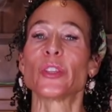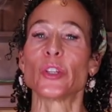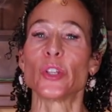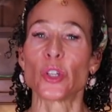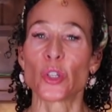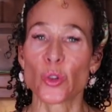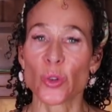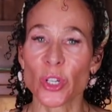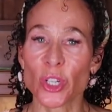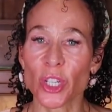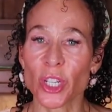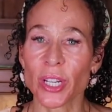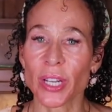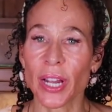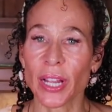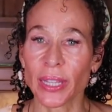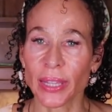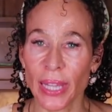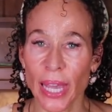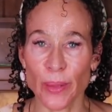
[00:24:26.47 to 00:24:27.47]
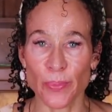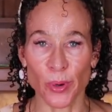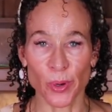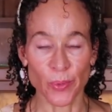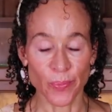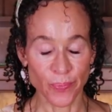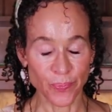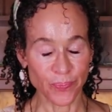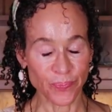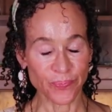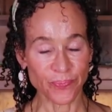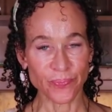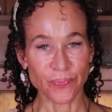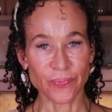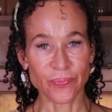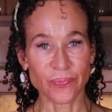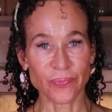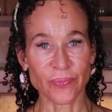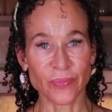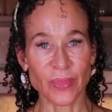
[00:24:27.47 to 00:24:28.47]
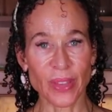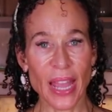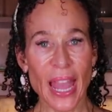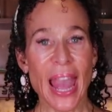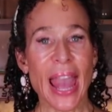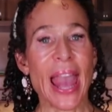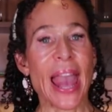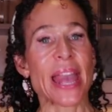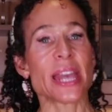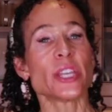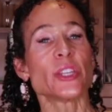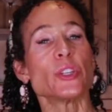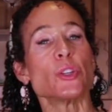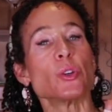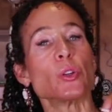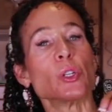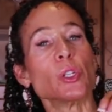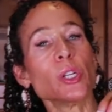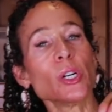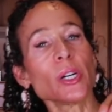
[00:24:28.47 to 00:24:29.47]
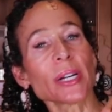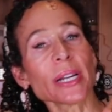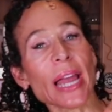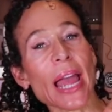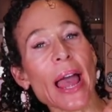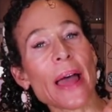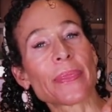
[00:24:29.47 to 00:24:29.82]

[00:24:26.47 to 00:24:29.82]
the nutrition label. You look